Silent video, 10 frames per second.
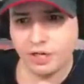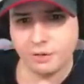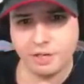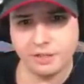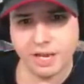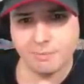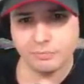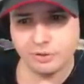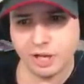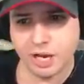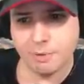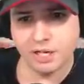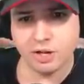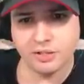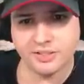wait a minute, am I
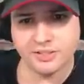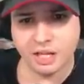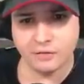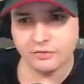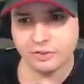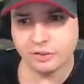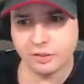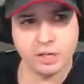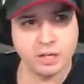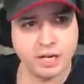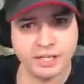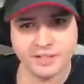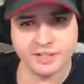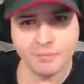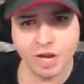not stealthed? I
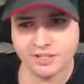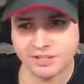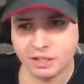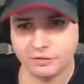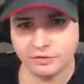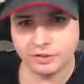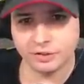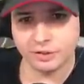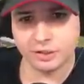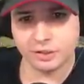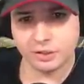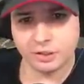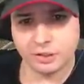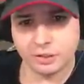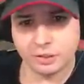guess I'm not stealthed.
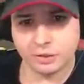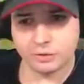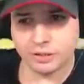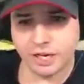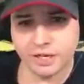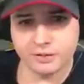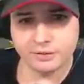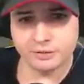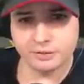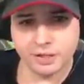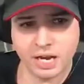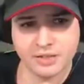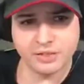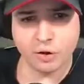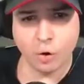Okay. I
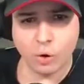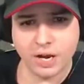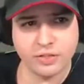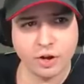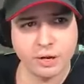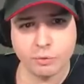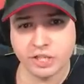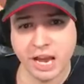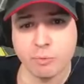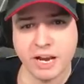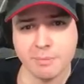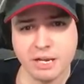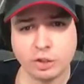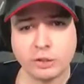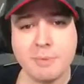thought I was- Hey, wait a
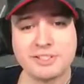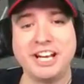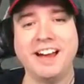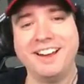minute, dude, was